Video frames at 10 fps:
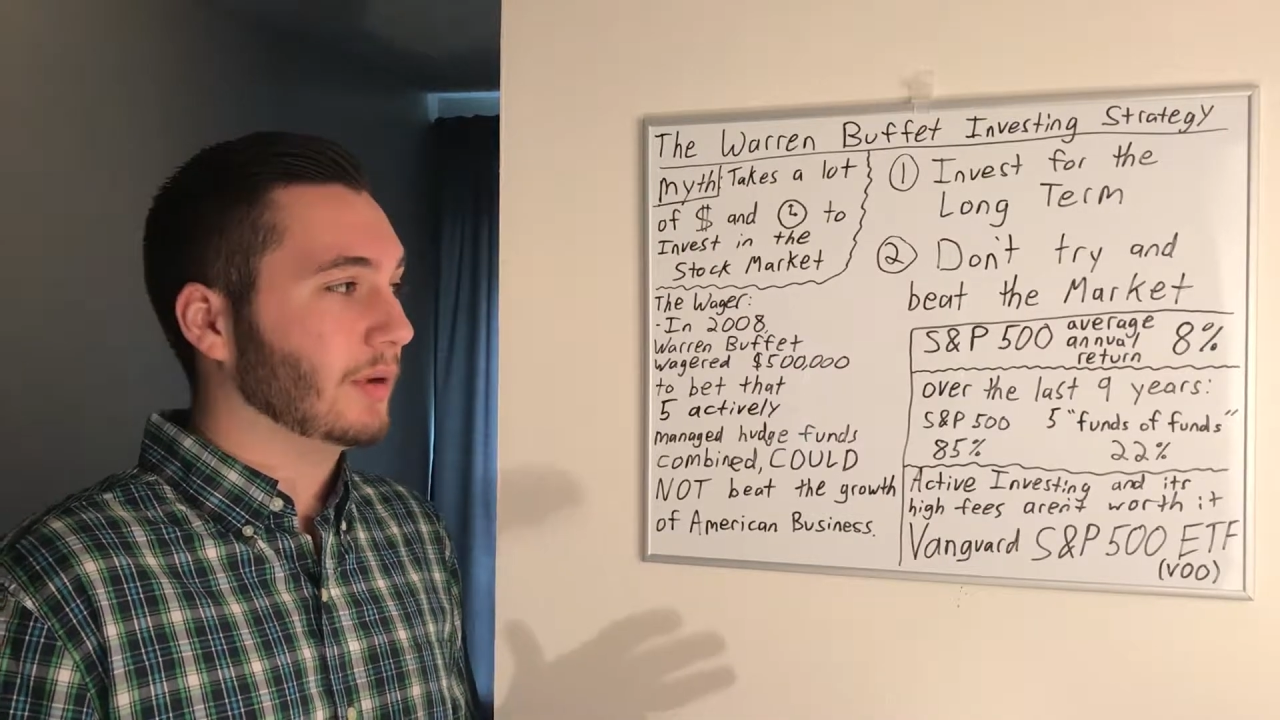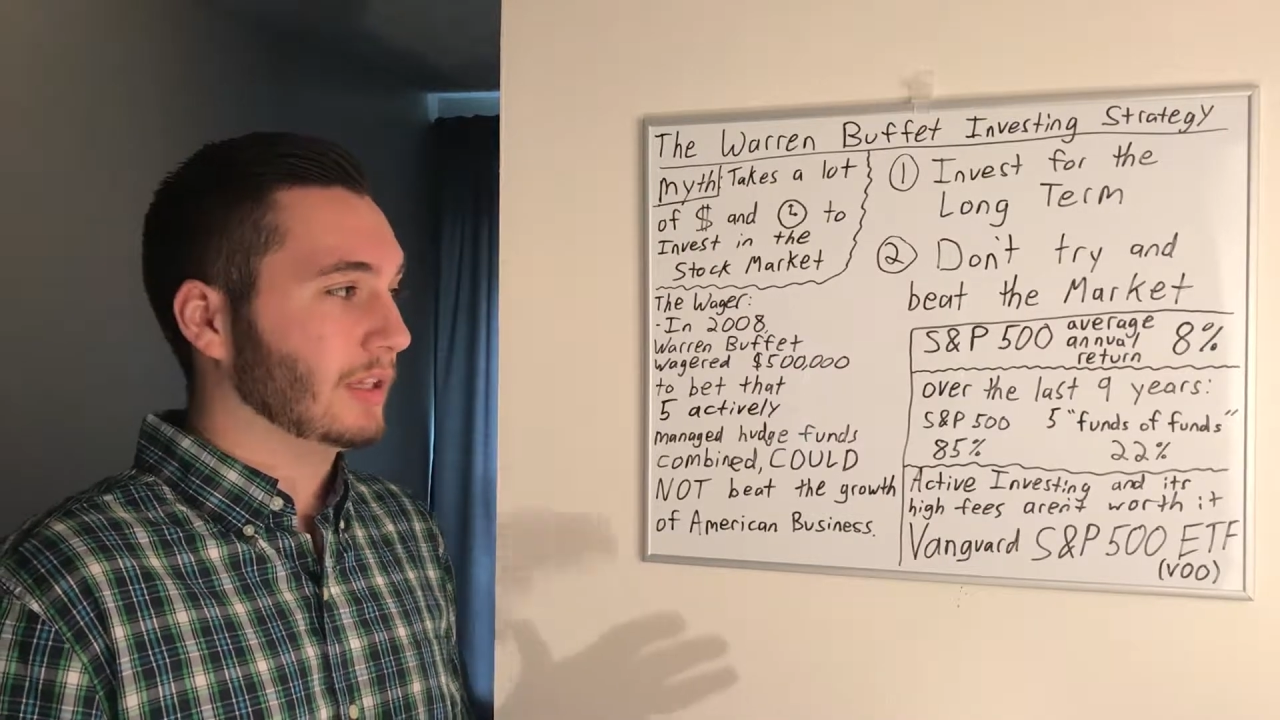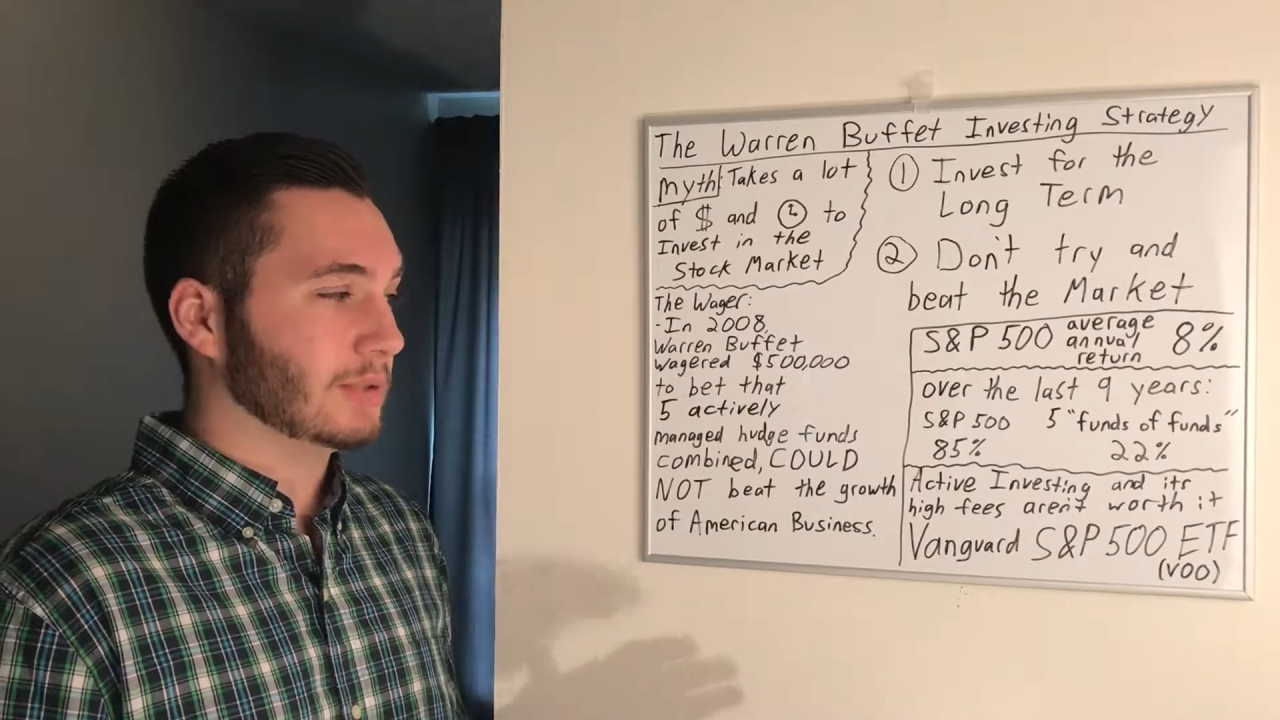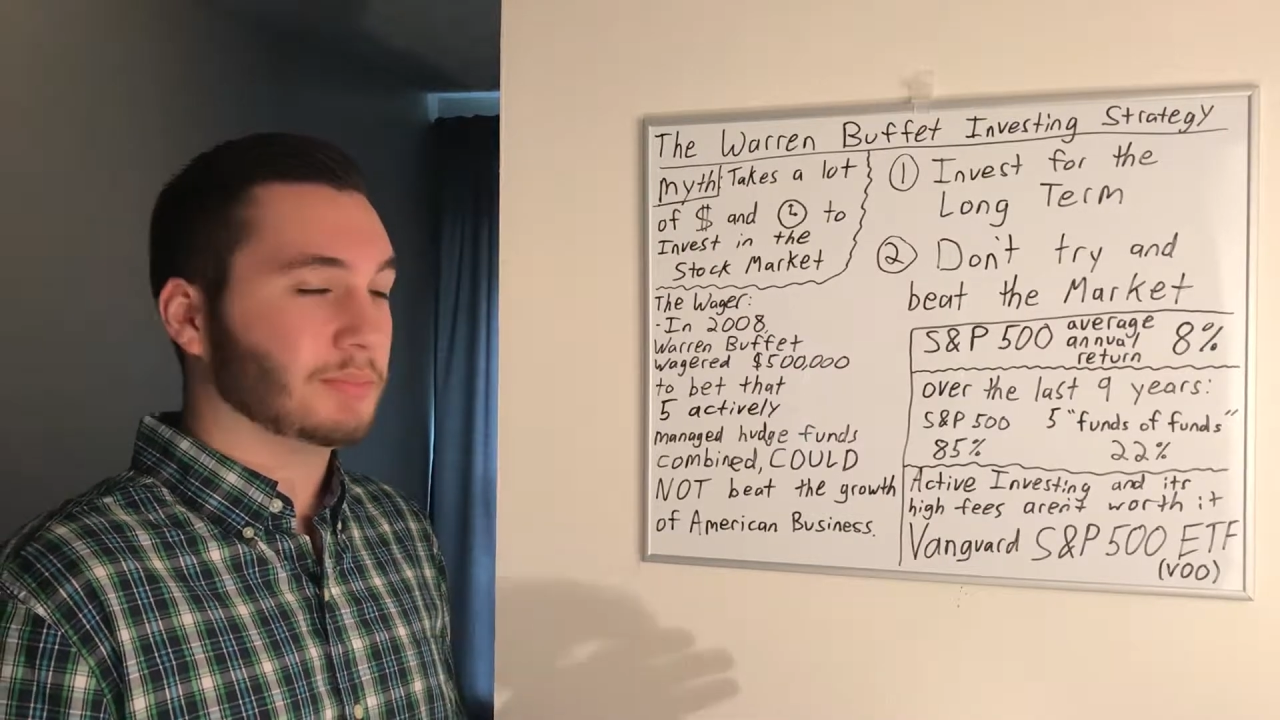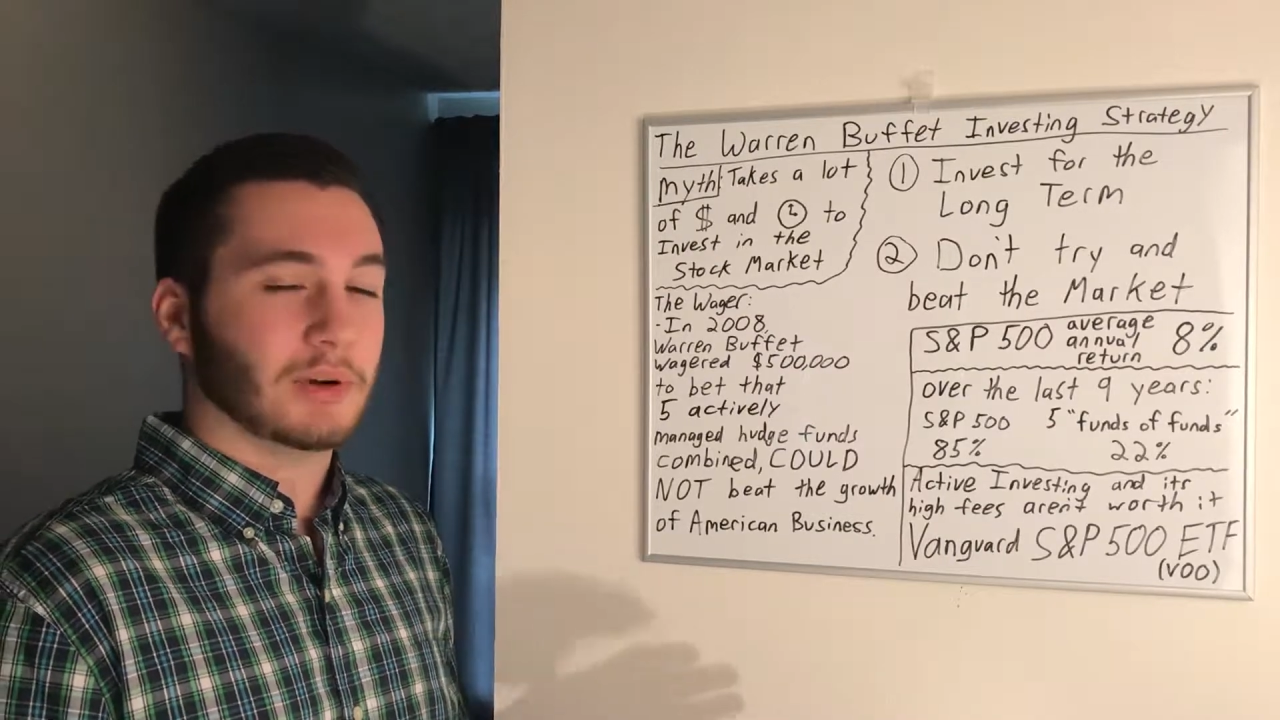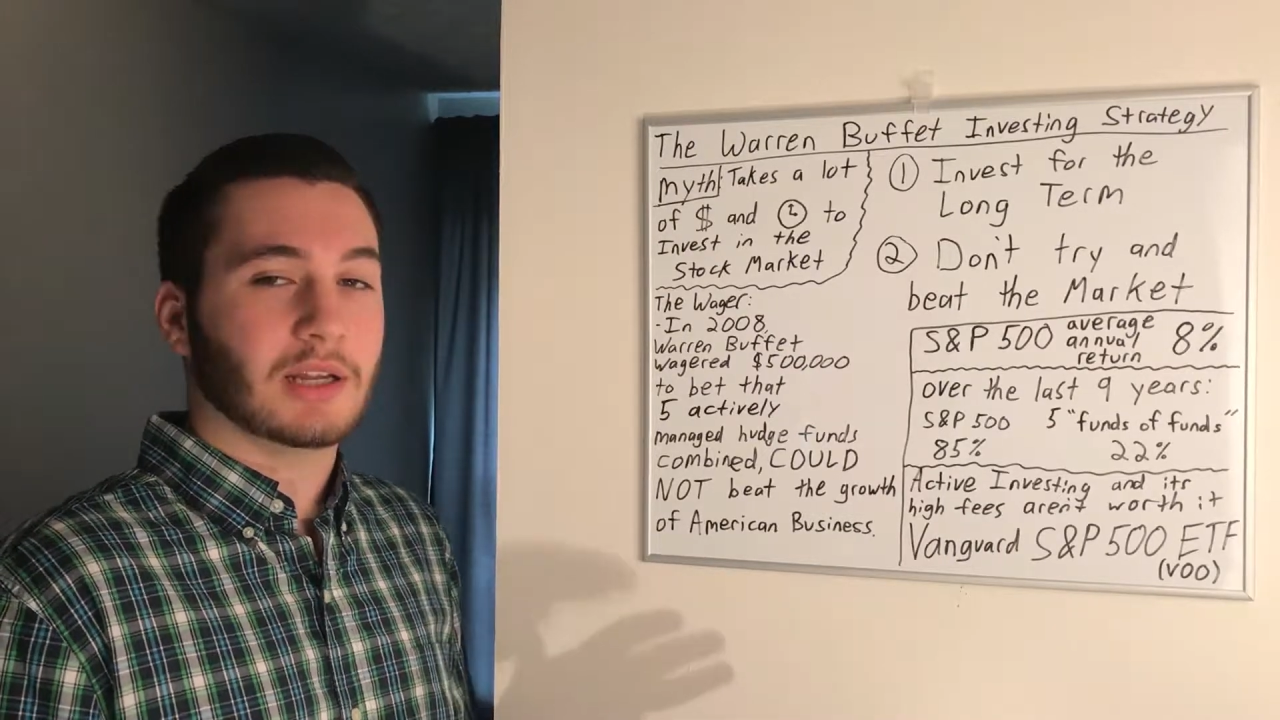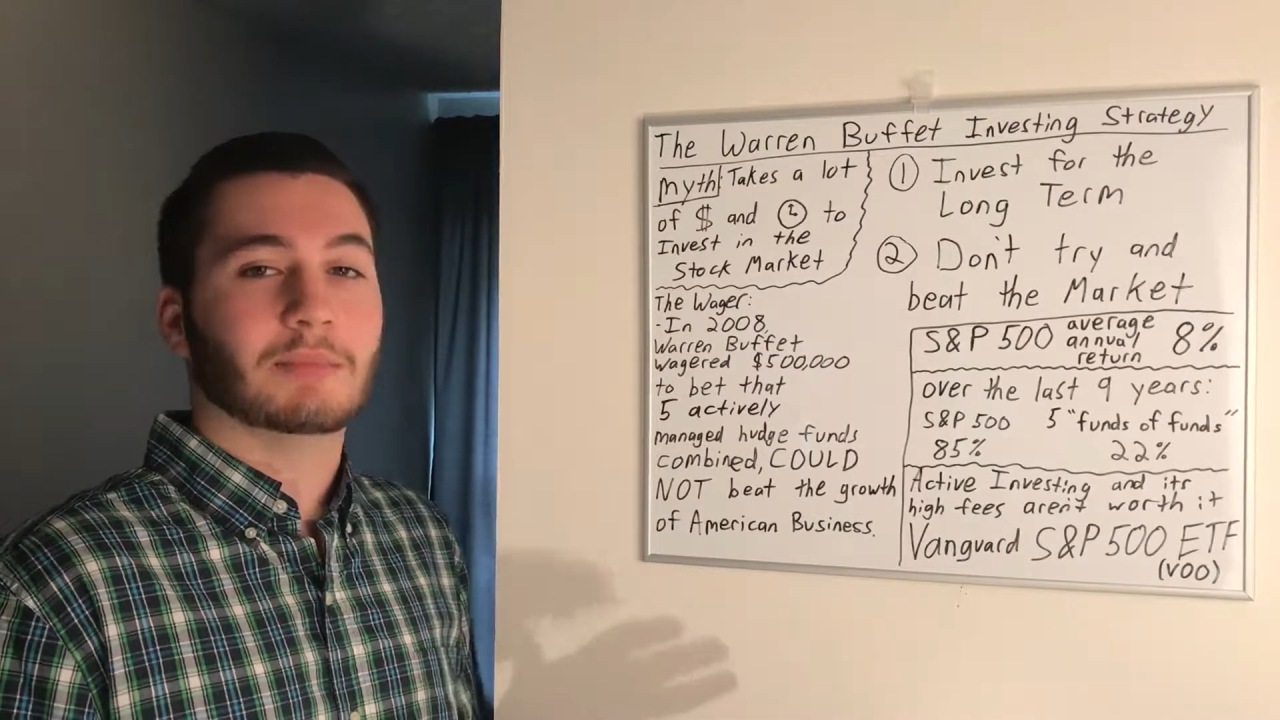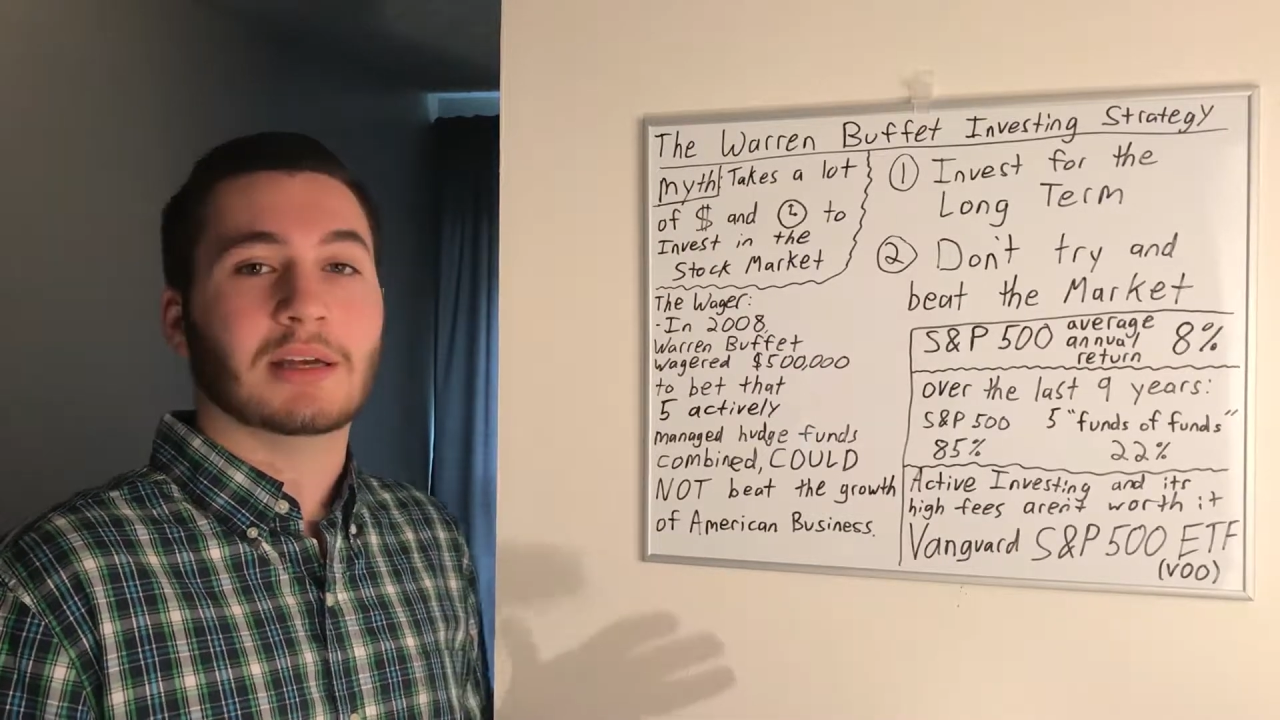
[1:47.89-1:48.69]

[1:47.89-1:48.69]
It's a pretty